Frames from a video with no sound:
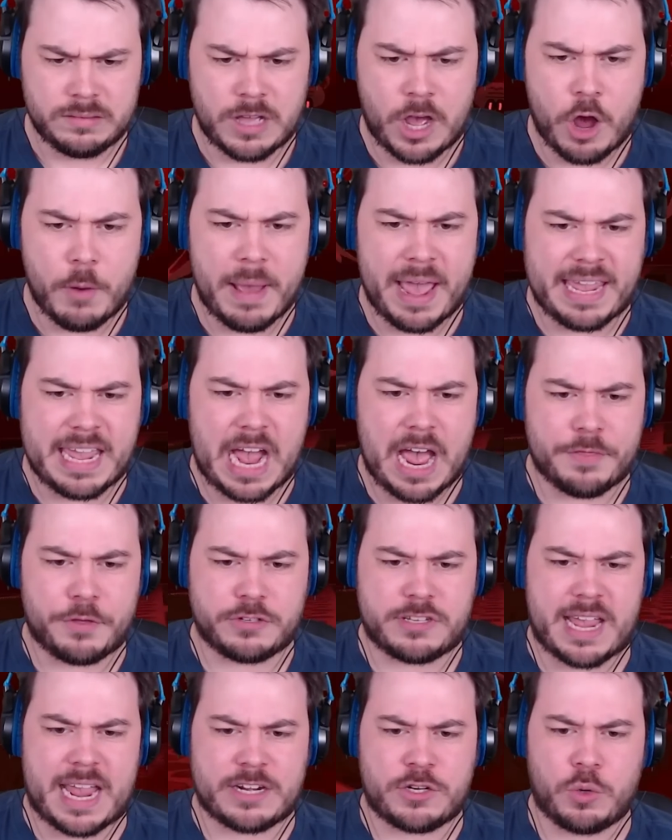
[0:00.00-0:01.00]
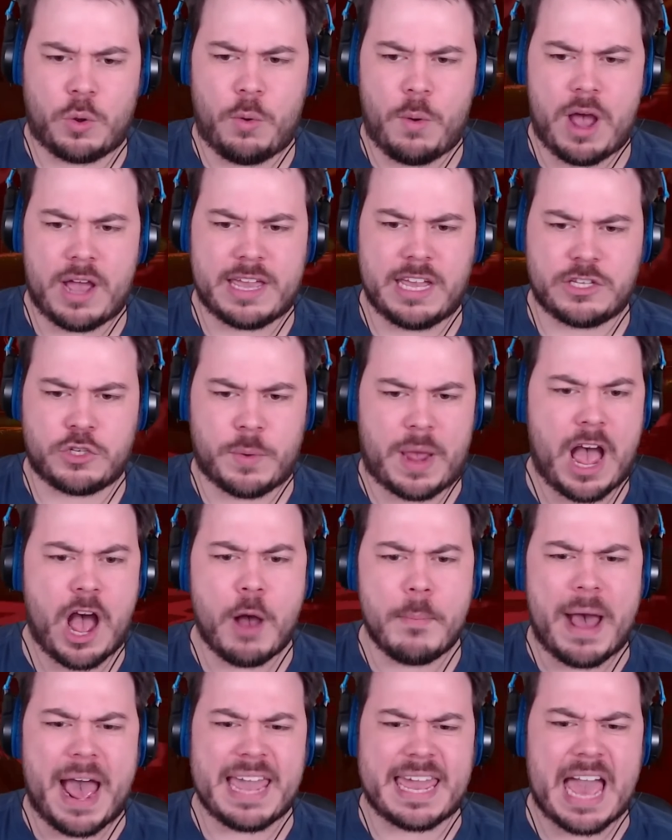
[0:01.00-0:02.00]
Oh my god, there's actual walking Oh
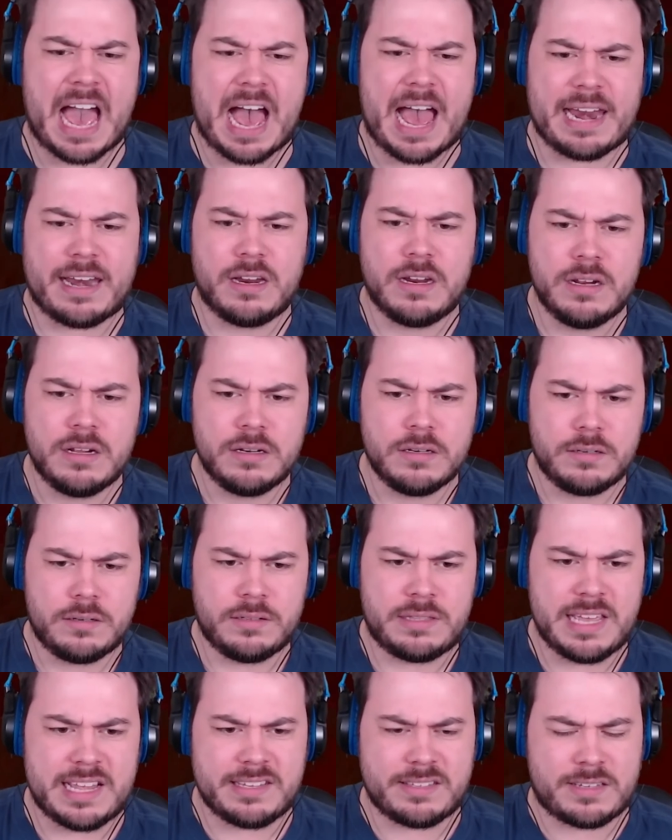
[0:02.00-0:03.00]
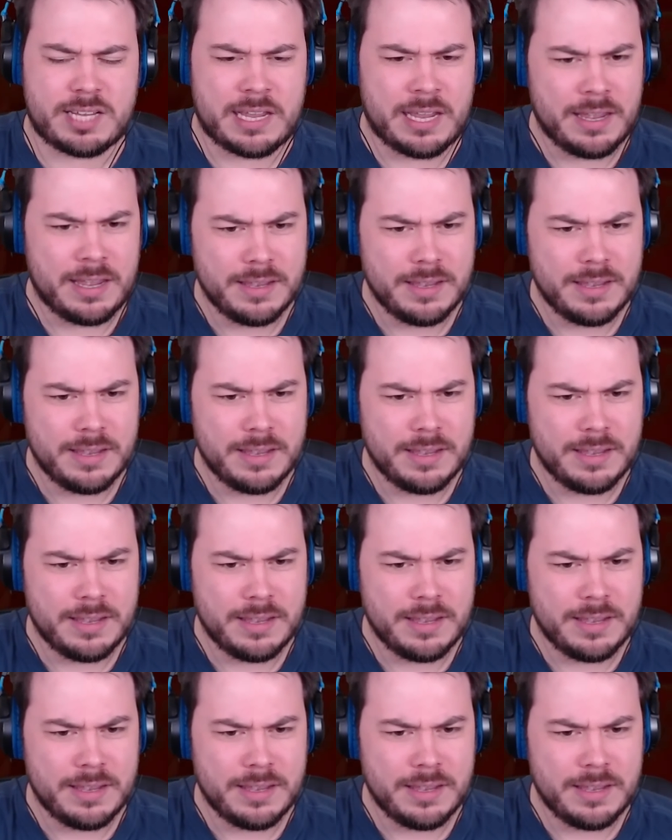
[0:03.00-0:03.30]
my god! This...